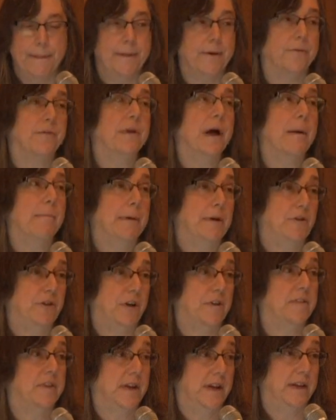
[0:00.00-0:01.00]
there's not much
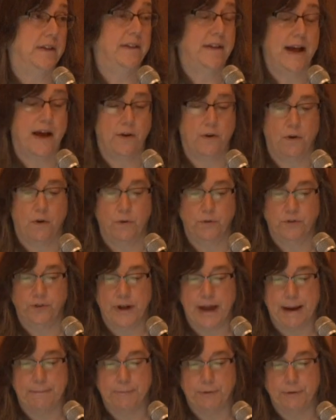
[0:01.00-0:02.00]
else in that whole
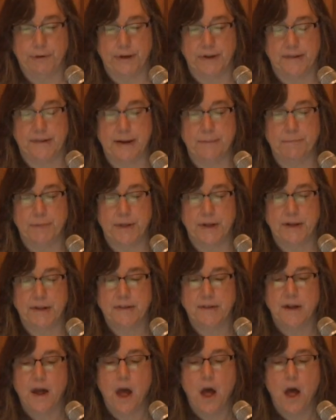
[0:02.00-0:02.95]
chapter except this.